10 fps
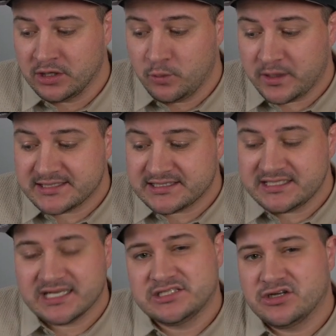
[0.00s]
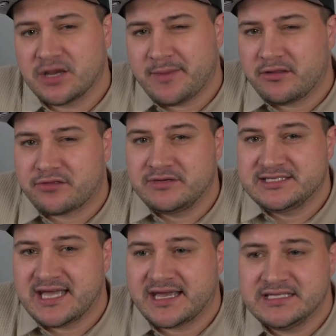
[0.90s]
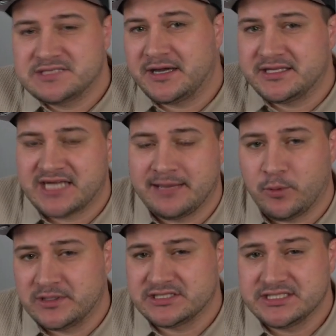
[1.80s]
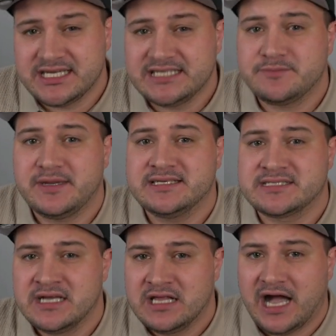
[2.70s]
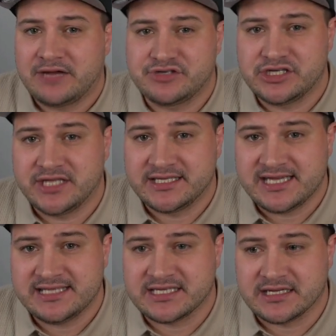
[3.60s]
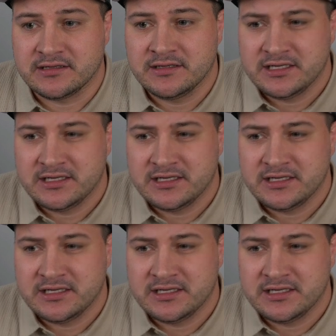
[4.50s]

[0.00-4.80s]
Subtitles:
we can see that took about 3 seconds by the time it went to the database and returned that data.